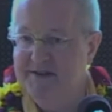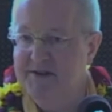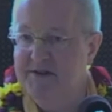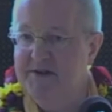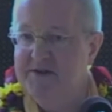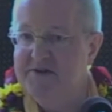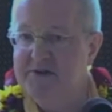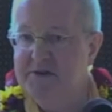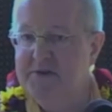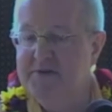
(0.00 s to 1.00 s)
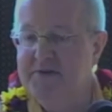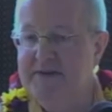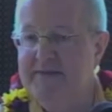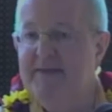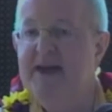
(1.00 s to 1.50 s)
So
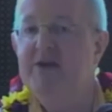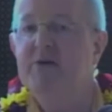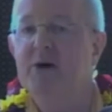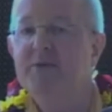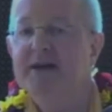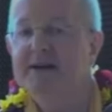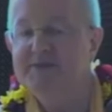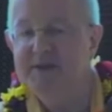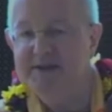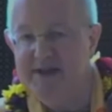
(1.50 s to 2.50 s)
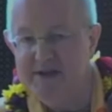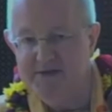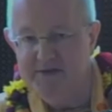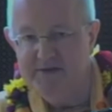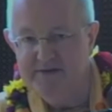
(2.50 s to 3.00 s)
may you all become
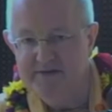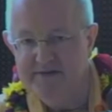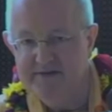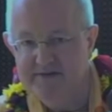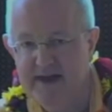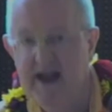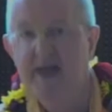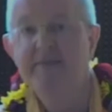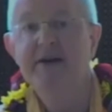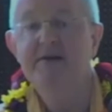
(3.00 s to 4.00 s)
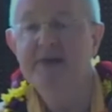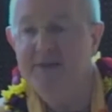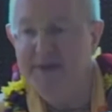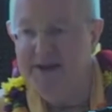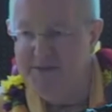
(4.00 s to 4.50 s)
successful, and may you not
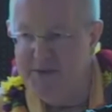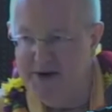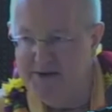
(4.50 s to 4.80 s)
become proud.